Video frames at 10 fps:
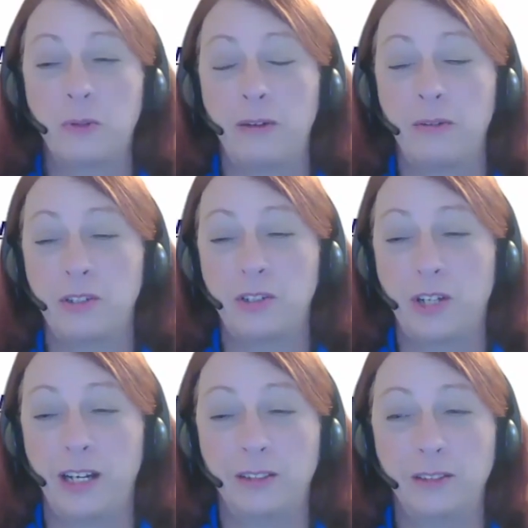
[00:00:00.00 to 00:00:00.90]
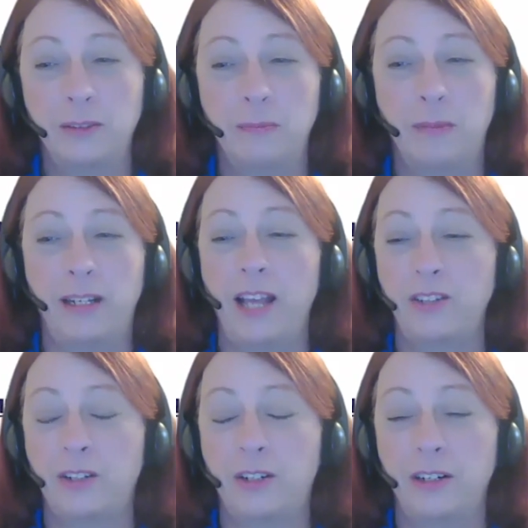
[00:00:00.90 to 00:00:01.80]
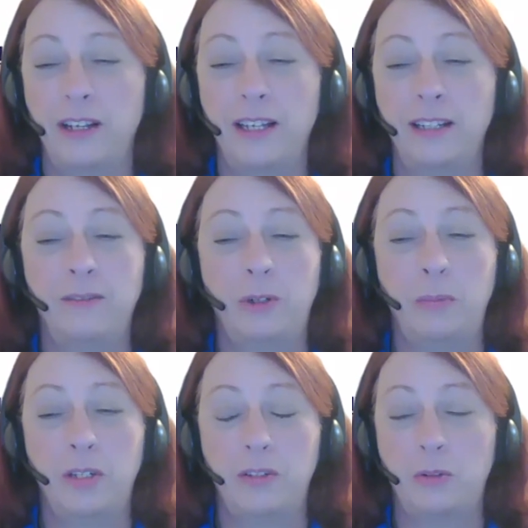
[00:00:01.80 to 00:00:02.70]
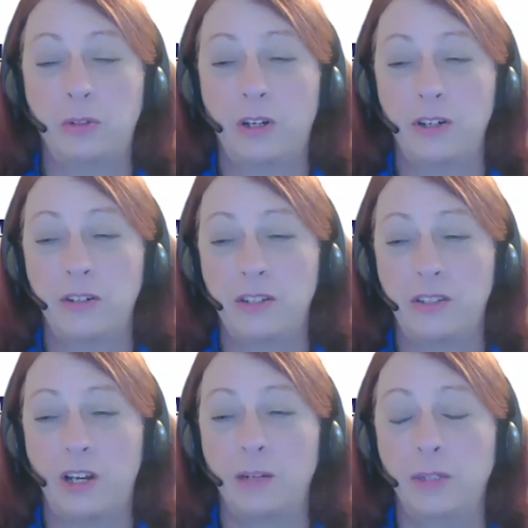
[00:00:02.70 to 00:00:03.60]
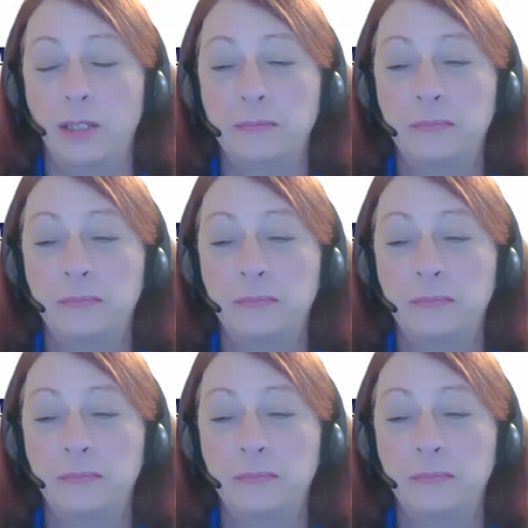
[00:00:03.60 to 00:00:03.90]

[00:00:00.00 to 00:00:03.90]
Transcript: when I was a child. My dad's a car nut, rebuilds old cars as a hobby.